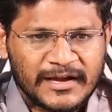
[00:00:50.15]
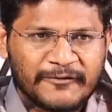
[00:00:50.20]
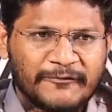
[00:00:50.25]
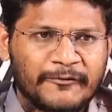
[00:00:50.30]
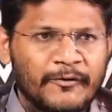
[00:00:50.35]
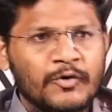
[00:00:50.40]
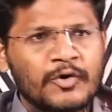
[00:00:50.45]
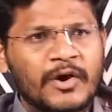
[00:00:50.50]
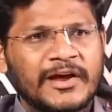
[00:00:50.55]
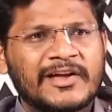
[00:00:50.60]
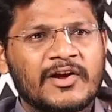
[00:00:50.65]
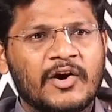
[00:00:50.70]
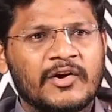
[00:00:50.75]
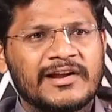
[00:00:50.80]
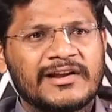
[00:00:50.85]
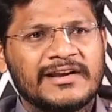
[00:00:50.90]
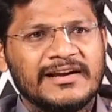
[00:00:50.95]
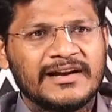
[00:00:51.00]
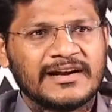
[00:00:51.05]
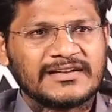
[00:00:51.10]
Ee four
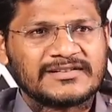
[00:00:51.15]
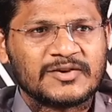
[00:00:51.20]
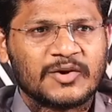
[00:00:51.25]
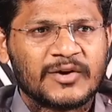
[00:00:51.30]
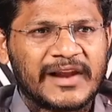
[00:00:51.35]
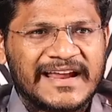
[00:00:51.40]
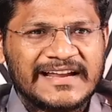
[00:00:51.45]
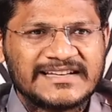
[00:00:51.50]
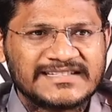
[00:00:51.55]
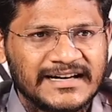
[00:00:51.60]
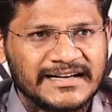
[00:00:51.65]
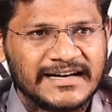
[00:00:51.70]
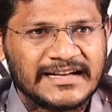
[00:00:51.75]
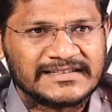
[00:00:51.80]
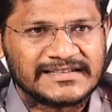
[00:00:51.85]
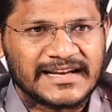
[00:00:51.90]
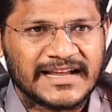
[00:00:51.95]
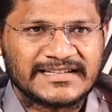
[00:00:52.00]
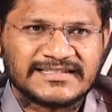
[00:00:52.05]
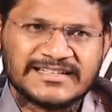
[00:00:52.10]
iconic leaders lo likes and
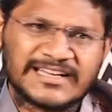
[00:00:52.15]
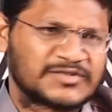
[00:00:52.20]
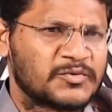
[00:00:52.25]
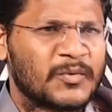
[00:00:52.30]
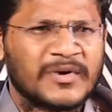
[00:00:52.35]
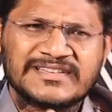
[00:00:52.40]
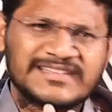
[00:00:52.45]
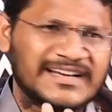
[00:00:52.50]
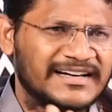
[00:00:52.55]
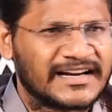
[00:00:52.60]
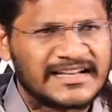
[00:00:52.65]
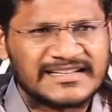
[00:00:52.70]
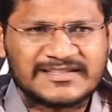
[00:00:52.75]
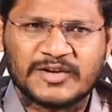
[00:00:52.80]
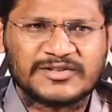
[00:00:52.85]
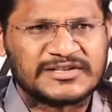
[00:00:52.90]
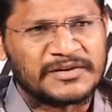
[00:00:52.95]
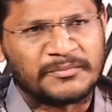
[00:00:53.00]
dislikes just one sentence lo